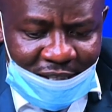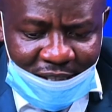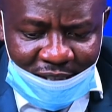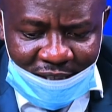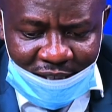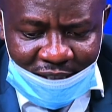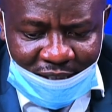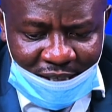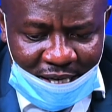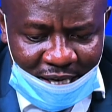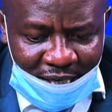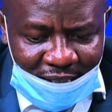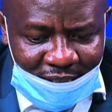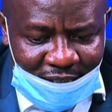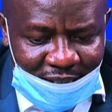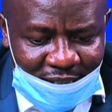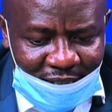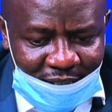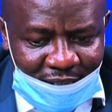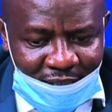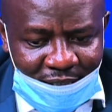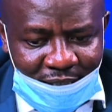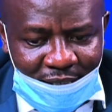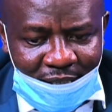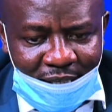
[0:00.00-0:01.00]
in this country.
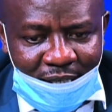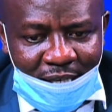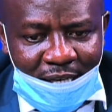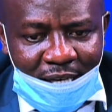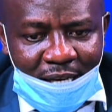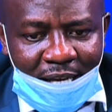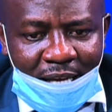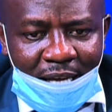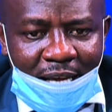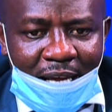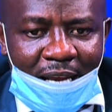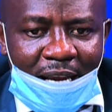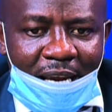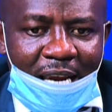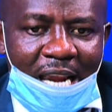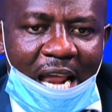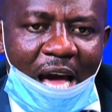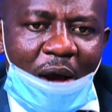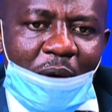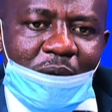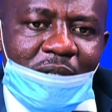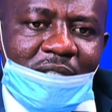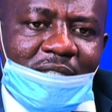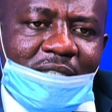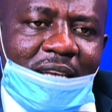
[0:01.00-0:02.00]

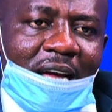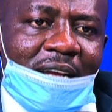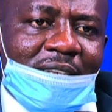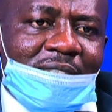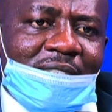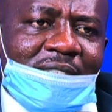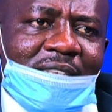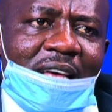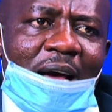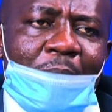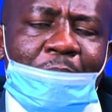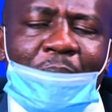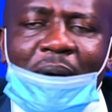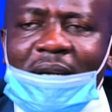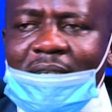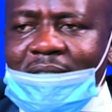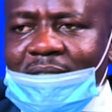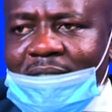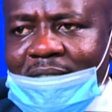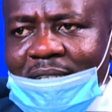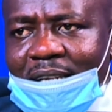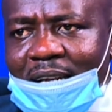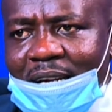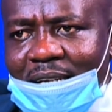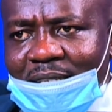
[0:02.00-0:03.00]
Now he stands up
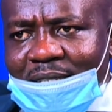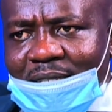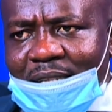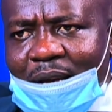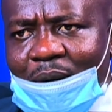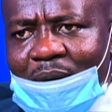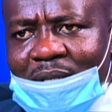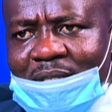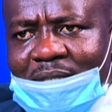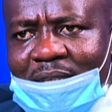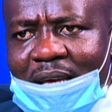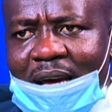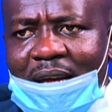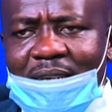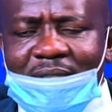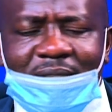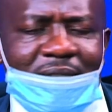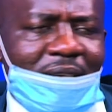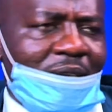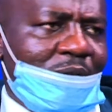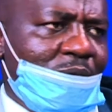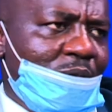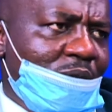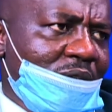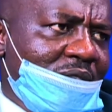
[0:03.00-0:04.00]
and tells our sons
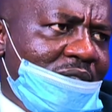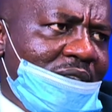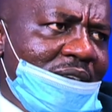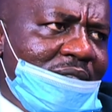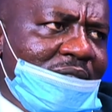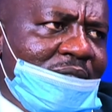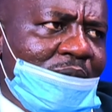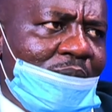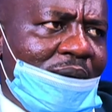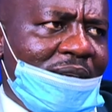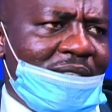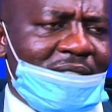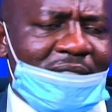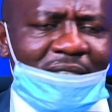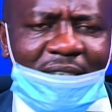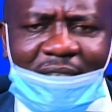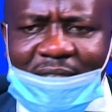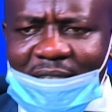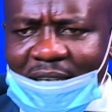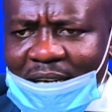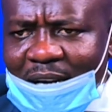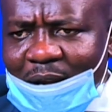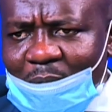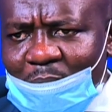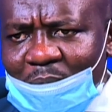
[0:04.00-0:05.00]
and daughters, our
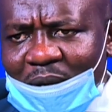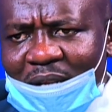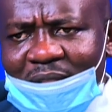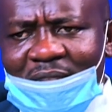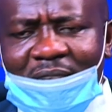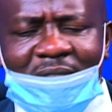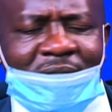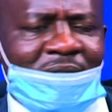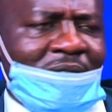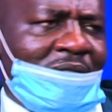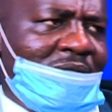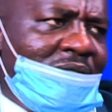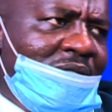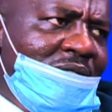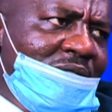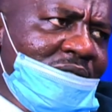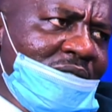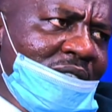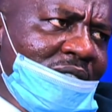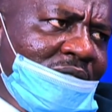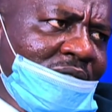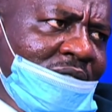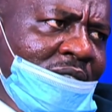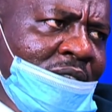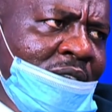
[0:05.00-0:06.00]
children, our brothers and
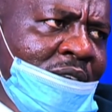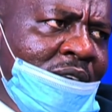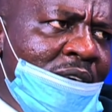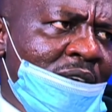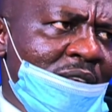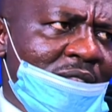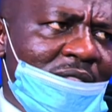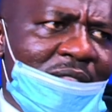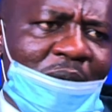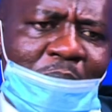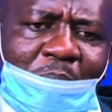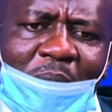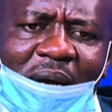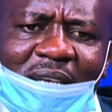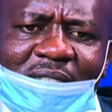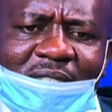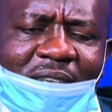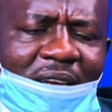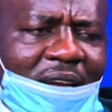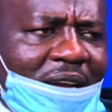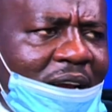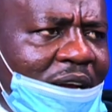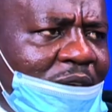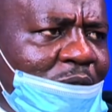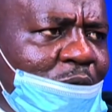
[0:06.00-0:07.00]
sisters, the much
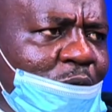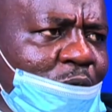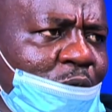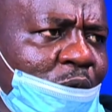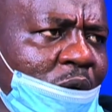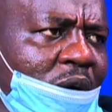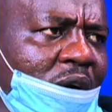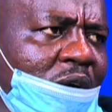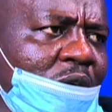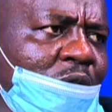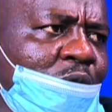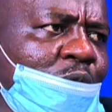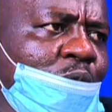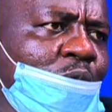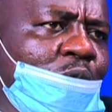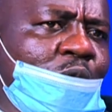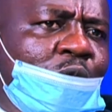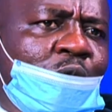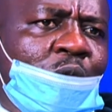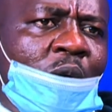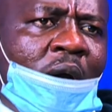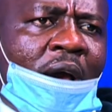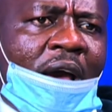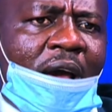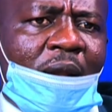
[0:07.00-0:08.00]
I can do
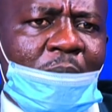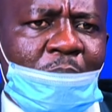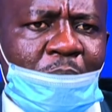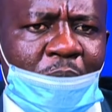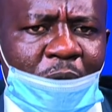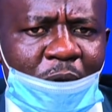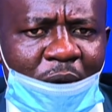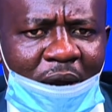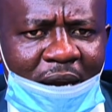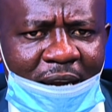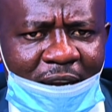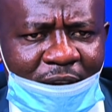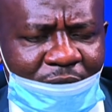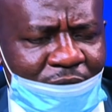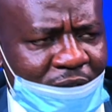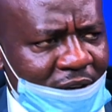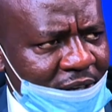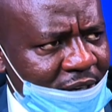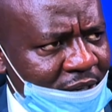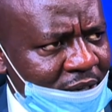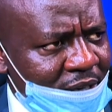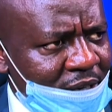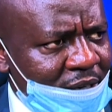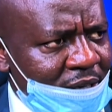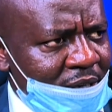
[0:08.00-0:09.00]
to help your
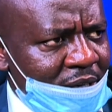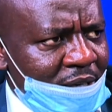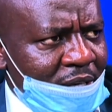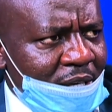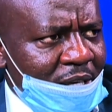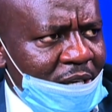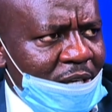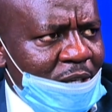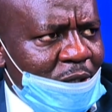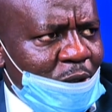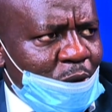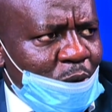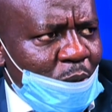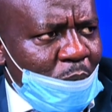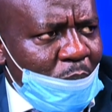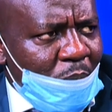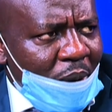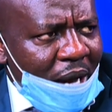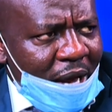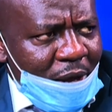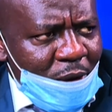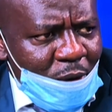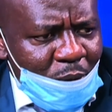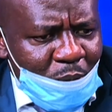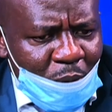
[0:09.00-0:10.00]
living is to
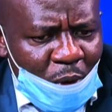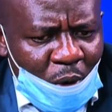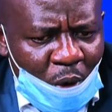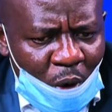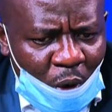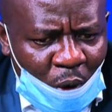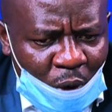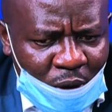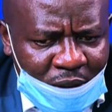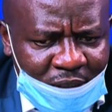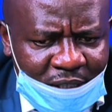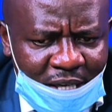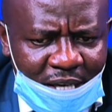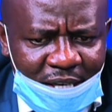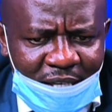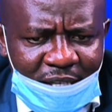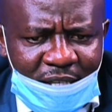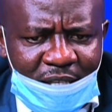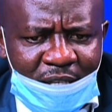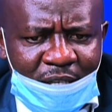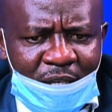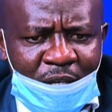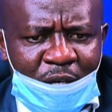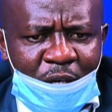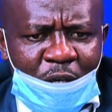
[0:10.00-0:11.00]
buy you
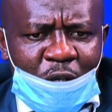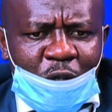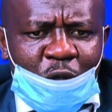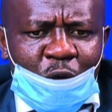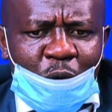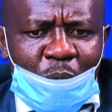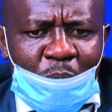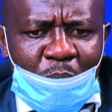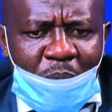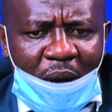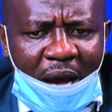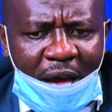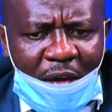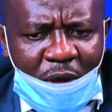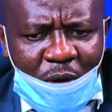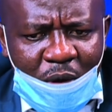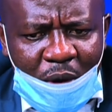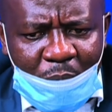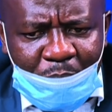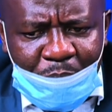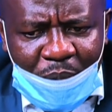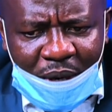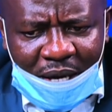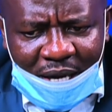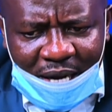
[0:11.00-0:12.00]
mukokoteni, to buy you
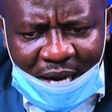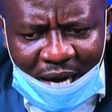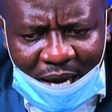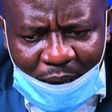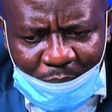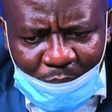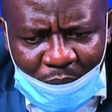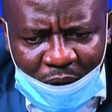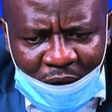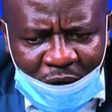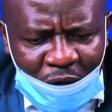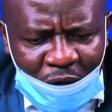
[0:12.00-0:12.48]
a pickup, or